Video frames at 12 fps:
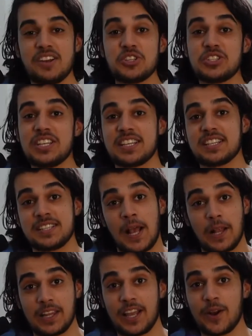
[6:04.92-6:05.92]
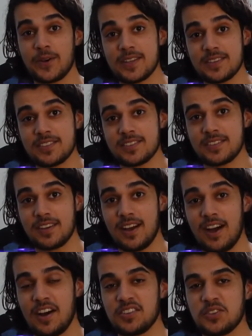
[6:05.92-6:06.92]
just think it's hilarious
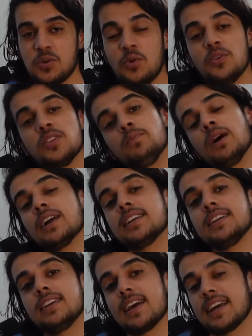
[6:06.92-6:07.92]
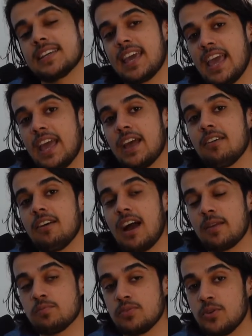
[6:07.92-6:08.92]
after all the money and care
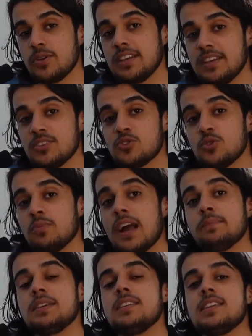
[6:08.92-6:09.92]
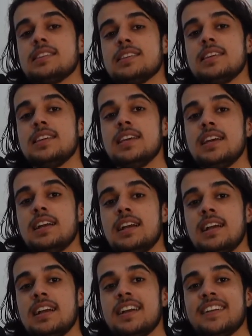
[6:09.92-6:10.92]
I put into my PC
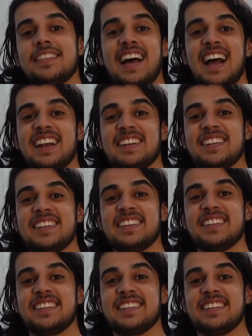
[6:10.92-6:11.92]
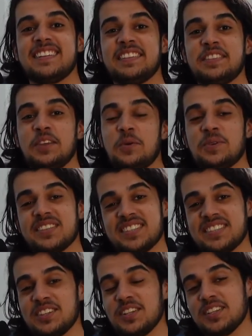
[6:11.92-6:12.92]
that there was
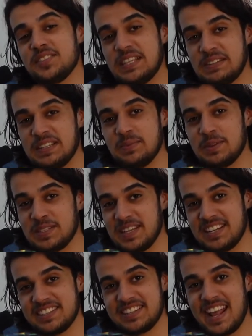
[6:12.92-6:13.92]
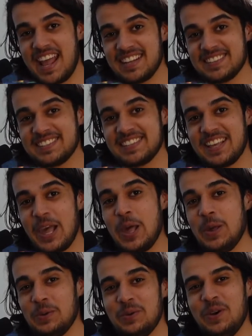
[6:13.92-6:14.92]
still a 50% chance
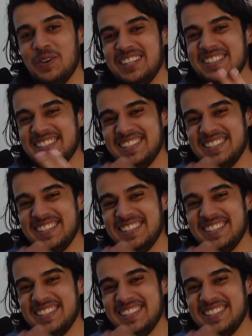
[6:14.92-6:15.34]
it would